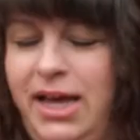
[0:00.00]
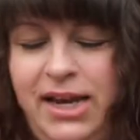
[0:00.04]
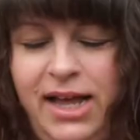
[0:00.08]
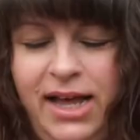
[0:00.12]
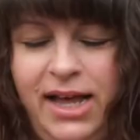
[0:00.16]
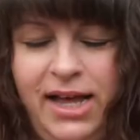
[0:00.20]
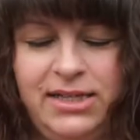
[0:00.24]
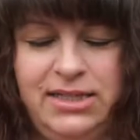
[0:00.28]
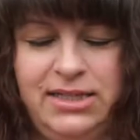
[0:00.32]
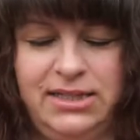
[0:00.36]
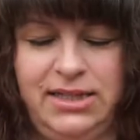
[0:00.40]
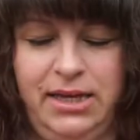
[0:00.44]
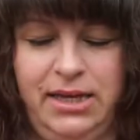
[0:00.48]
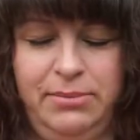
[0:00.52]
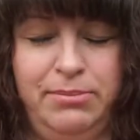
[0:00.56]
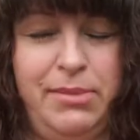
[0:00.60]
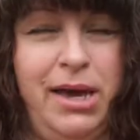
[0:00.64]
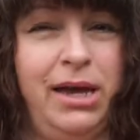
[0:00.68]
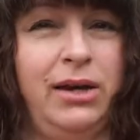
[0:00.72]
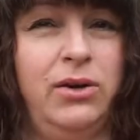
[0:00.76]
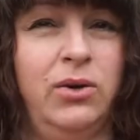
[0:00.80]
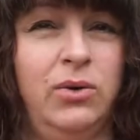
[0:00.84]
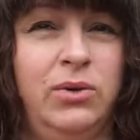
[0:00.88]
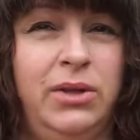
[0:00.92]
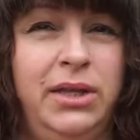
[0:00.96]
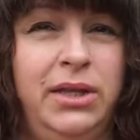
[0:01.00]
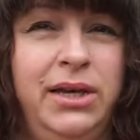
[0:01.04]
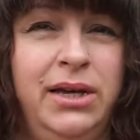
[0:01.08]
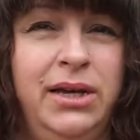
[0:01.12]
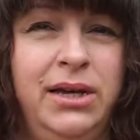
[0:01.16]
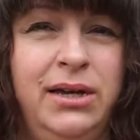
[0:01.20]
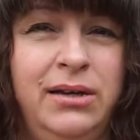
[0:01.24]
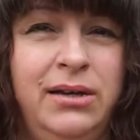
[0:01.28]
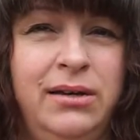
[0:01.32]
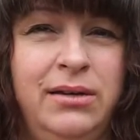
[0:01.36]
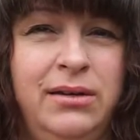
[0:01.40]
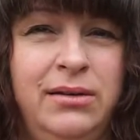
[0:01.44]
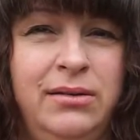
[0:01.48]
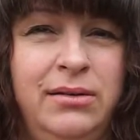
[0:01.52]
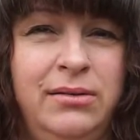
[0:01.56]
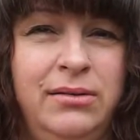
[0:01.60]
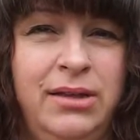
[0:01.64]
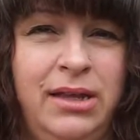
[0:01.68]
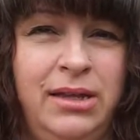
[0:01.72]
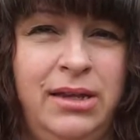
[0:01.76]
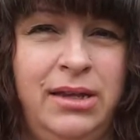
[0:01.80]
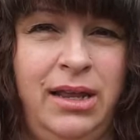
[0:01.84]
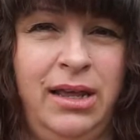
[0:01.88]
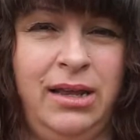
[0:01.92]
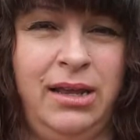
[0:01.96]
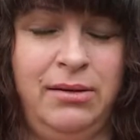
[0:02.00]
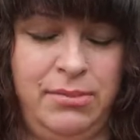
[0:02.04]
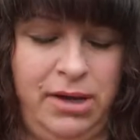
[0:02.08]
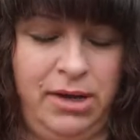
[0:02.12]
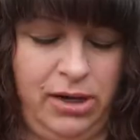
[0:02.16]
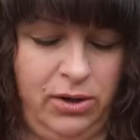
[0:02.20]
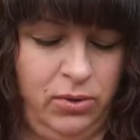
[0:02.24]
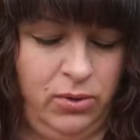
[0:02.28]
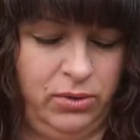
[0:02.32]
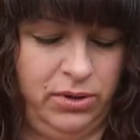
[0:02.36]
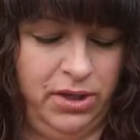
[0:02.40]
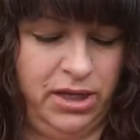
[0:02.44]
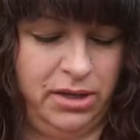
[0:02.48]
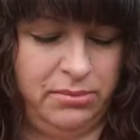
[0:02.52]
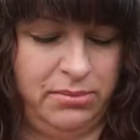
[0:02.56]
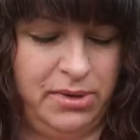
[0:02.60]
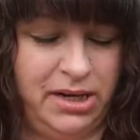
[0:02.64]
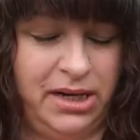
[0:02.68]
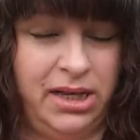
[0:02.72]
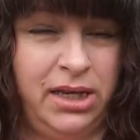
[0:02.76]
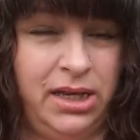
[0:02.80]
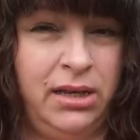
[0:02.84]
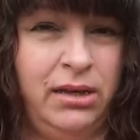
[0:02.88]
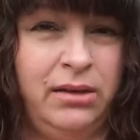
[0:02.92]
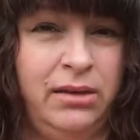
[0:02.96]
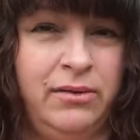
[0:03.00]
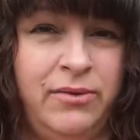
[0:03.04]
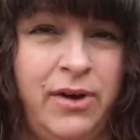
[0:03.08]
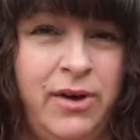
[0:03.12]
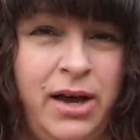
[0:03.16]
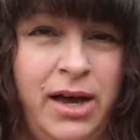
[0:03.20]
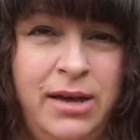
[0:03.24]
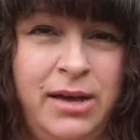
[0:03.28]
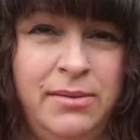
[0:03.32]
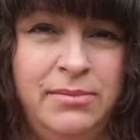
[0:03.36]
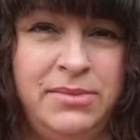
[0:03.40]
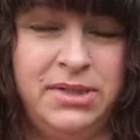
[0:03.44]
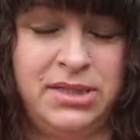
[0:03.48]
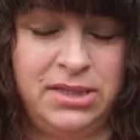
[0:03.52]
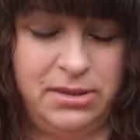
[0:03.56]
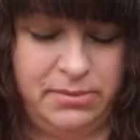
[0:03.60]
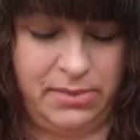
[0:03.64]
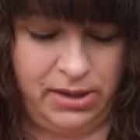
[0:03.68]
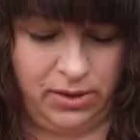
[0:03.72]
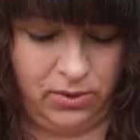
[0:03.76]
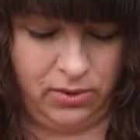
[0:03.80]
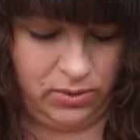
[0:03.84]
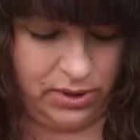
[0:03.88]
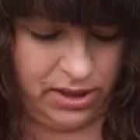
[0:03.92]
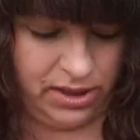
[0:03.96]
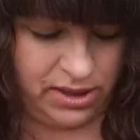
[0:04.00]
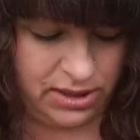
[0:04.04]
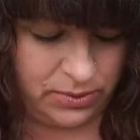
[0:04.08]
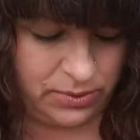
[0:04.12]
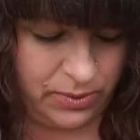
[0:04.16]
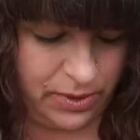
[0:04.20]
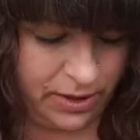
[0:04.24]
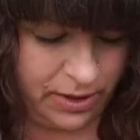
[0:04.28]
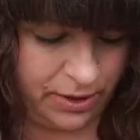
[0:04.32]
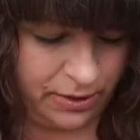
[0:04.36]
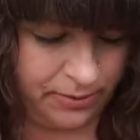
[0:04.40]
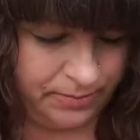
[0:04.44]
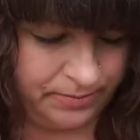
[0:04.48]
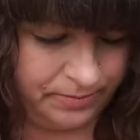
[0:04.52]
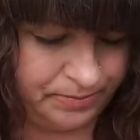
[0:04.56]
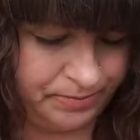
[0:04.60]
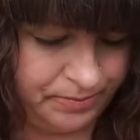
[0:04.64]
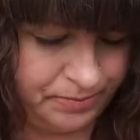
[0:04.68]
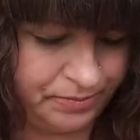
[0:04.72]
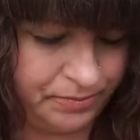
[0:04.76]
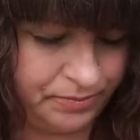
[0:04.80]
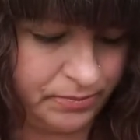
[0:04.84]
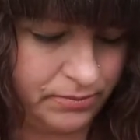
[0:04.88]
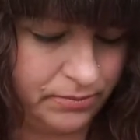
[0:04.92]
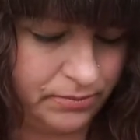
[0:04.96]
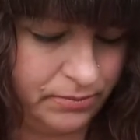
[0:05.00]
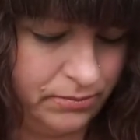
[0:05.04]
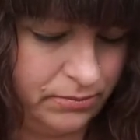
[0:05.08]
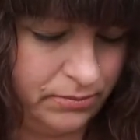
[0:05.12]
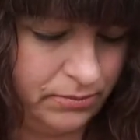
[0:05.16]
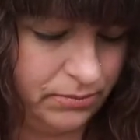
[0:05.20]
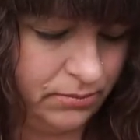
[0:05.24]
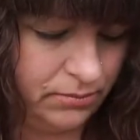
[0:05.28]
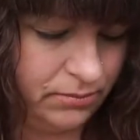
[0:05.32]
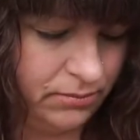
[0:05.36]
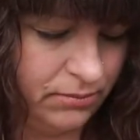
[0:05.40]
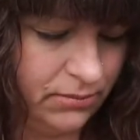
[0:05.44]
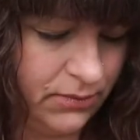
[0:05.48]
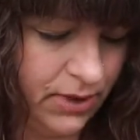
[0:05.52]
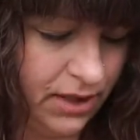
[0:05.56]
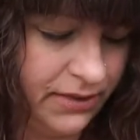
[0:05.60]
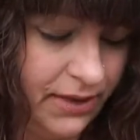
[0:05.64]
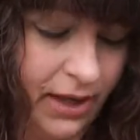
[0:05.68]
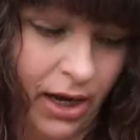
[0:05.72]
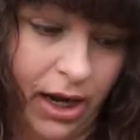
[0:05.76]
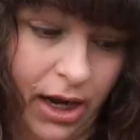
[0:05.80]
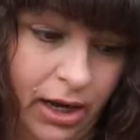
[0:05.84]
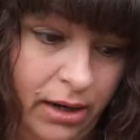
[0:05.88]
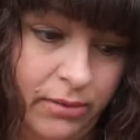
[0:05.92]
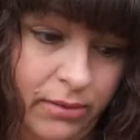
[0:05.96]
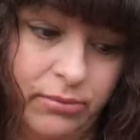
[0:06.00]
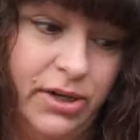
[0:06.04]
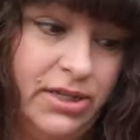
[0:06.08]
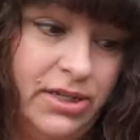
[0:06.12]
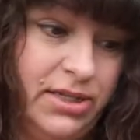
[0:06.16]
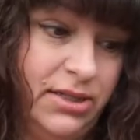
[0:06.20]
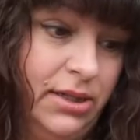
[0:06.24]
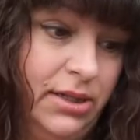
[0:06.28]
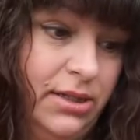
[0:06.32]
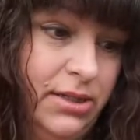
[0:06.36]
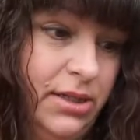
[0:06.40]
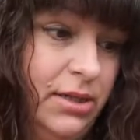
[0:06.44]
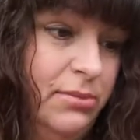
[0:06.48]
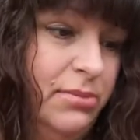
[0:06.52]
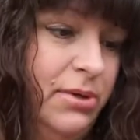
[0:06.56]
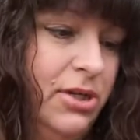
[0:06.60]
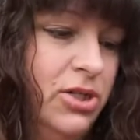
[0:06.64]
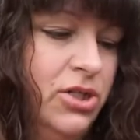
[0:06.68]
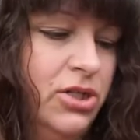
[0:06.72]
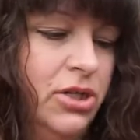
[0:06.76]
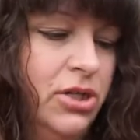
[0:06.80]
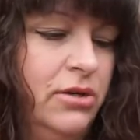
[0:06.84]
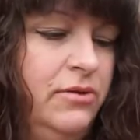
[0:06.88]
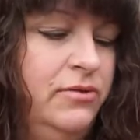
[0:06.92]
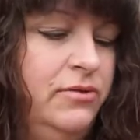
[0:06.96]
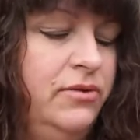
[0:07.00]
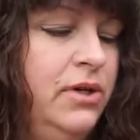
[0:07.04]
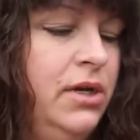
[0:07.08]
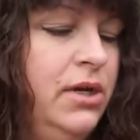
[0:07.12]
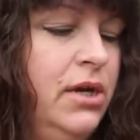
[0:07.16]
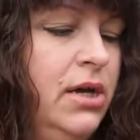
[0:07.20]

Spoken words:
of has like magnolia and magnolia mini vibes, the magnolia sweater that I recently did a bunch of.